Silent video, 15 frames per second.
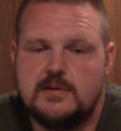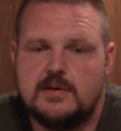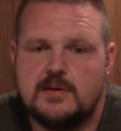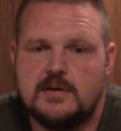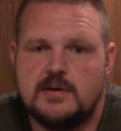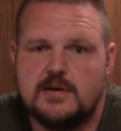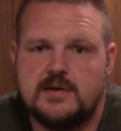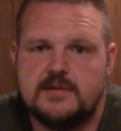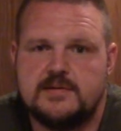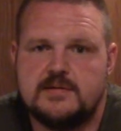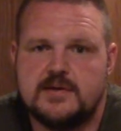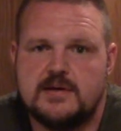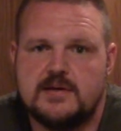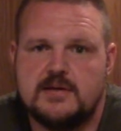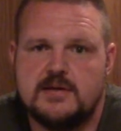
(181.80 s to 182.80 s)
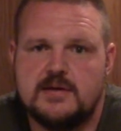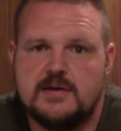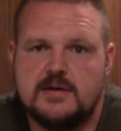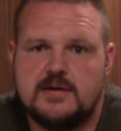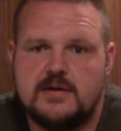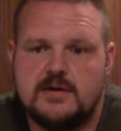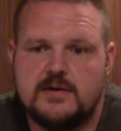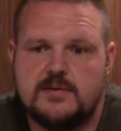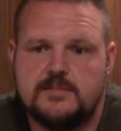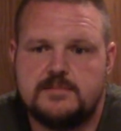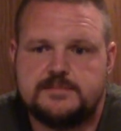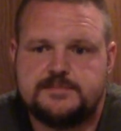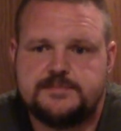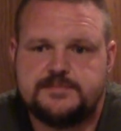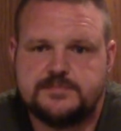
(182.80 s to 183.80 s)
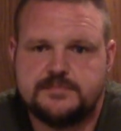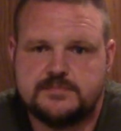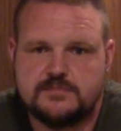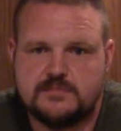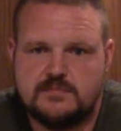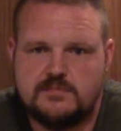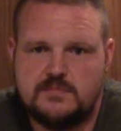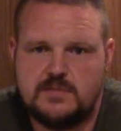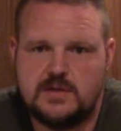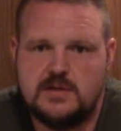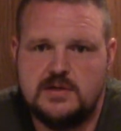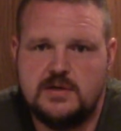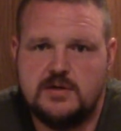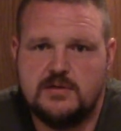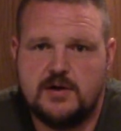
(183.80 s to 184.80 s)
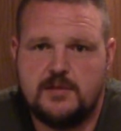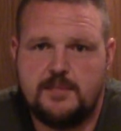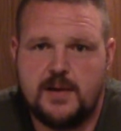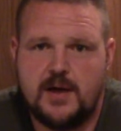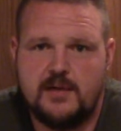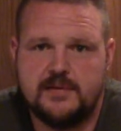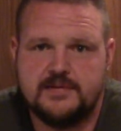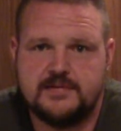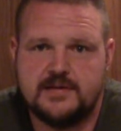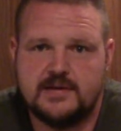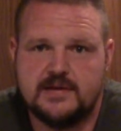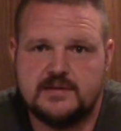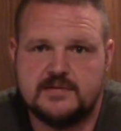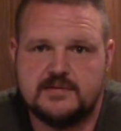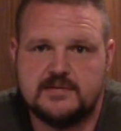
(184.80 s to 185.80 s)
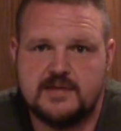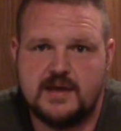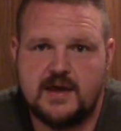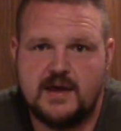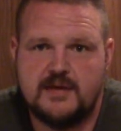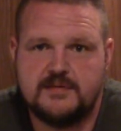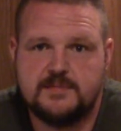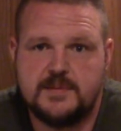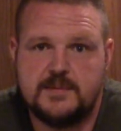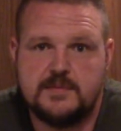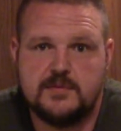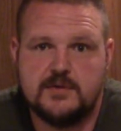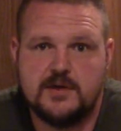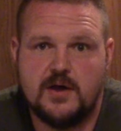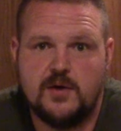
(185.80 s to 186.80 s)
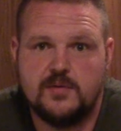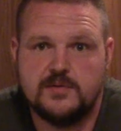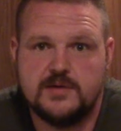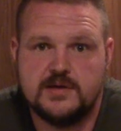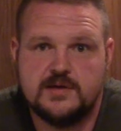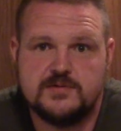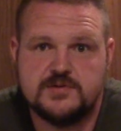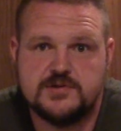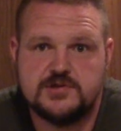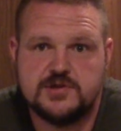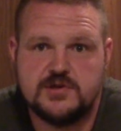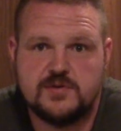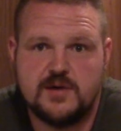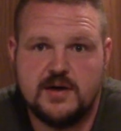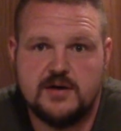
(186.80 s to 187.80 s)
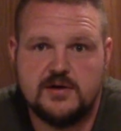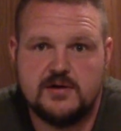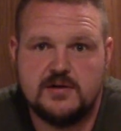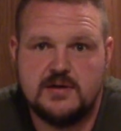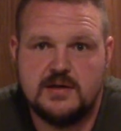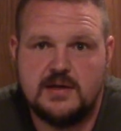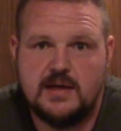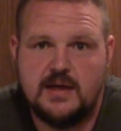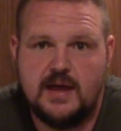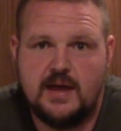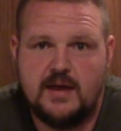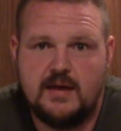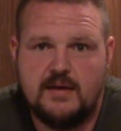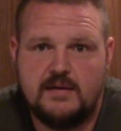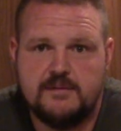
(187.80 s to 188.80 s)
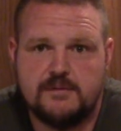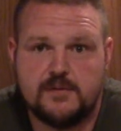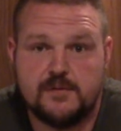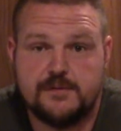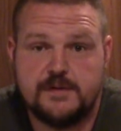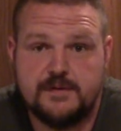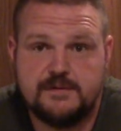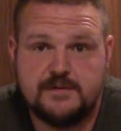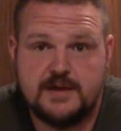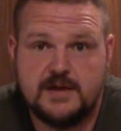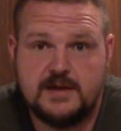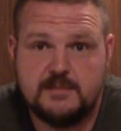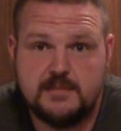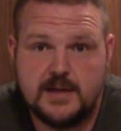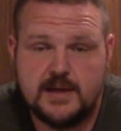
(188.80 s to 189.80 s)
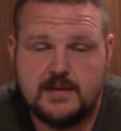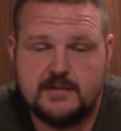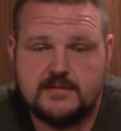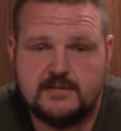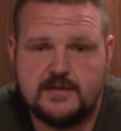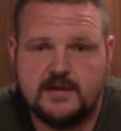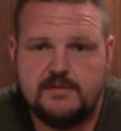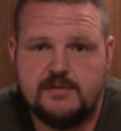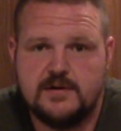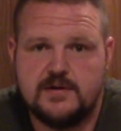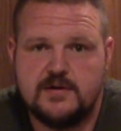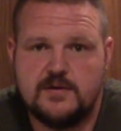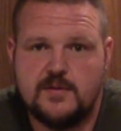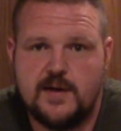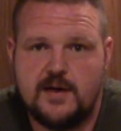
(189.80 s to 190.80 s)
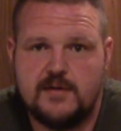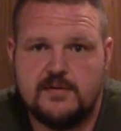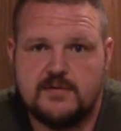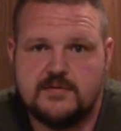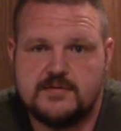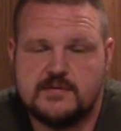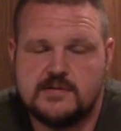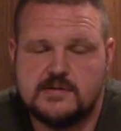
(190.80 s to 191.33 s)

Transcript: and he said that uh, you know their policy is they ask people to only use a generator for 15 minutes every two hours.